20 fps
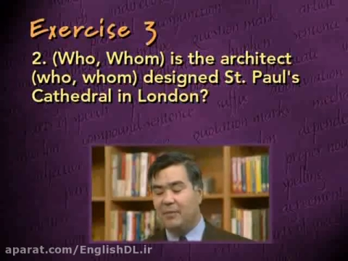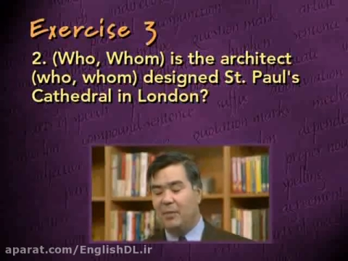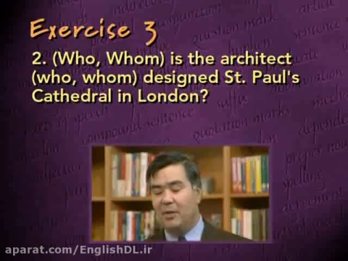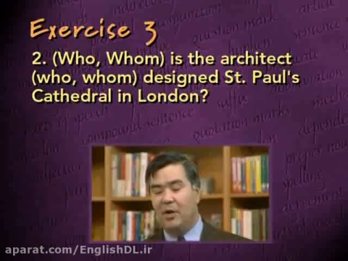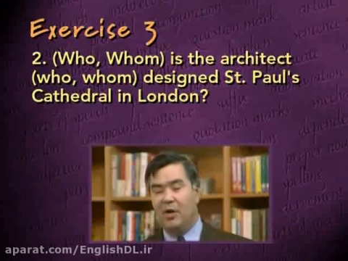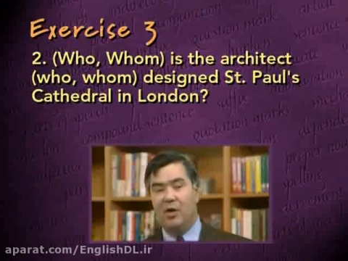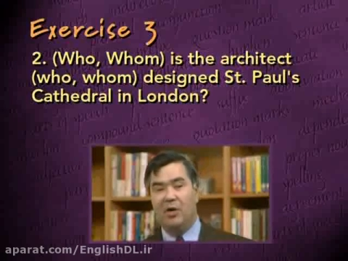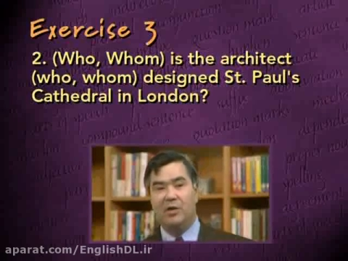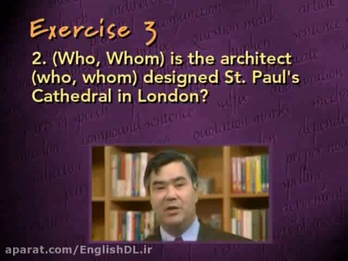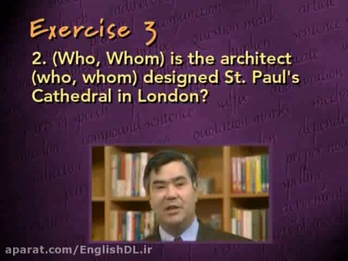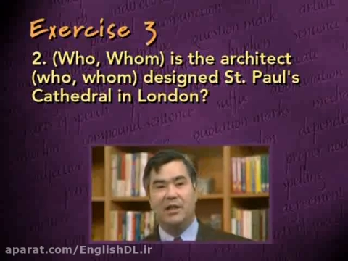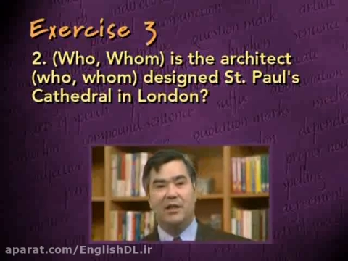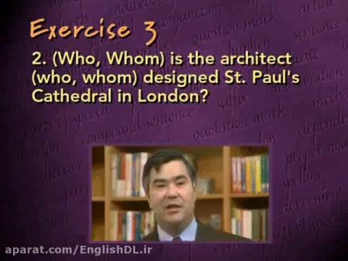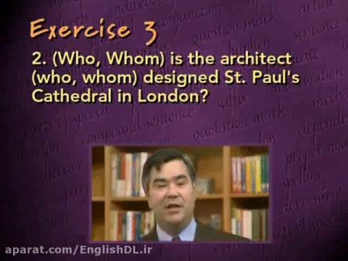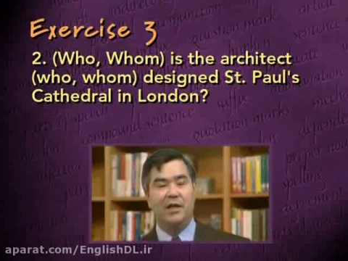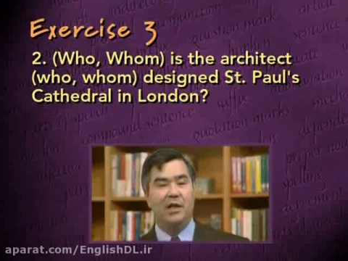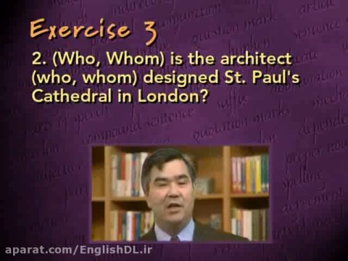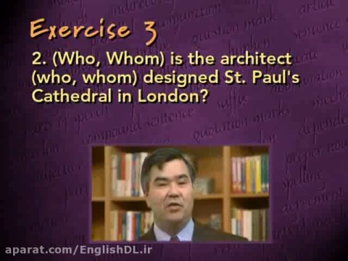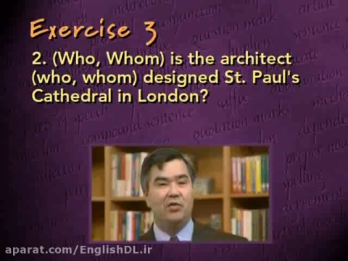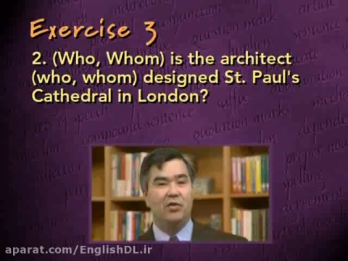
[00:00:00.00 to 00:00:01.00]
Paul's
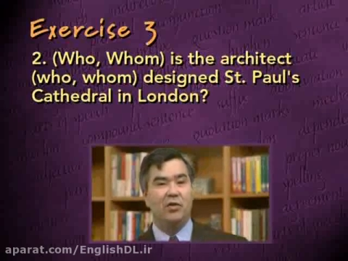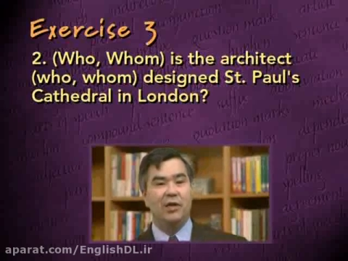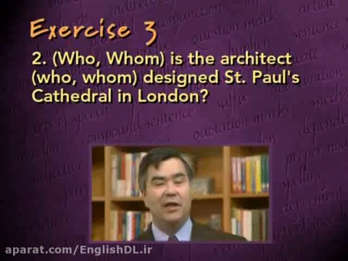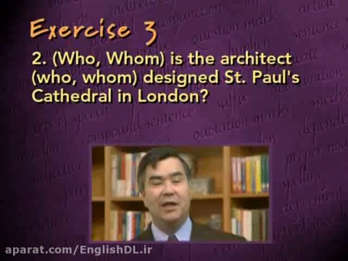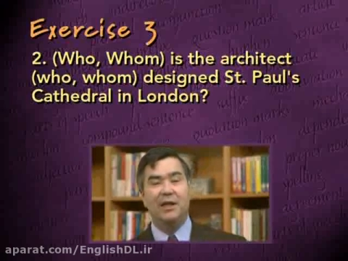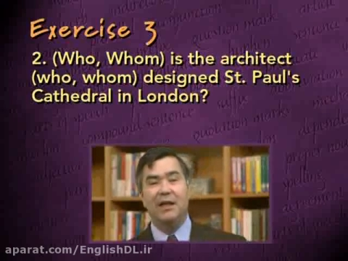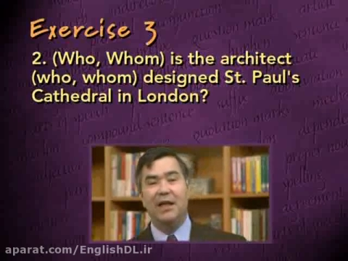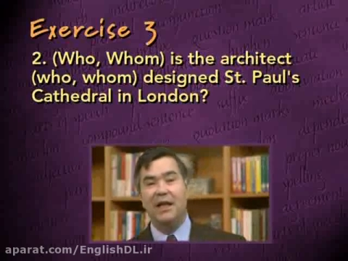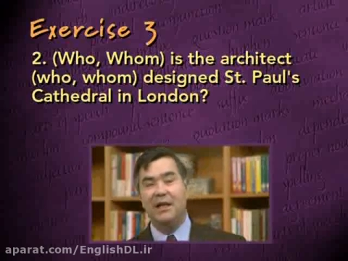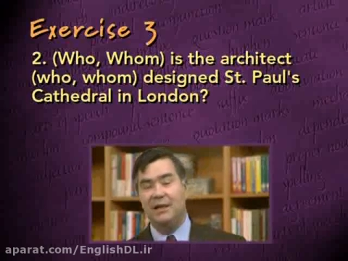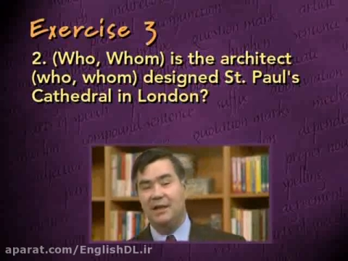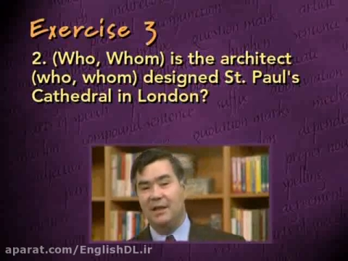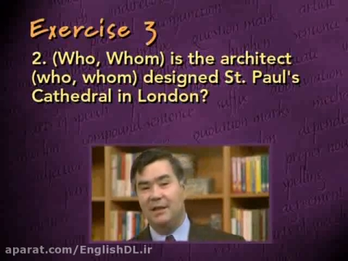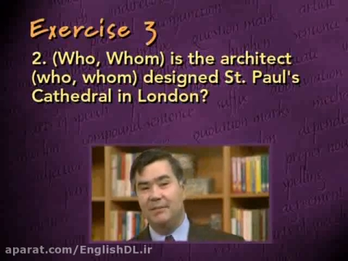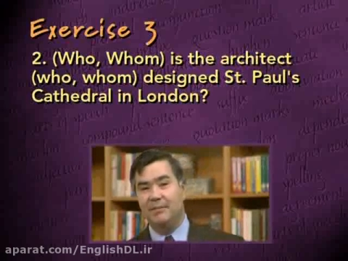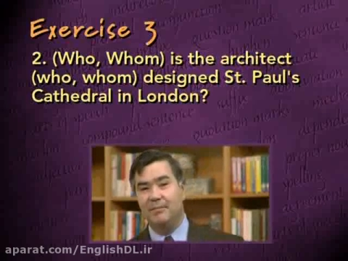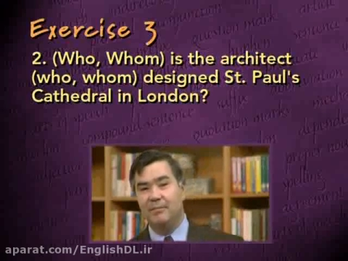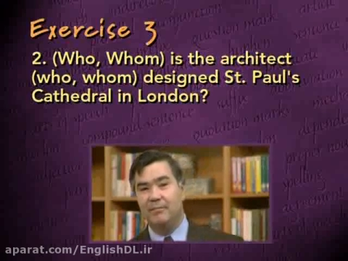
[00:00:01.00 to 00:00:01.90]
Cathedral in London?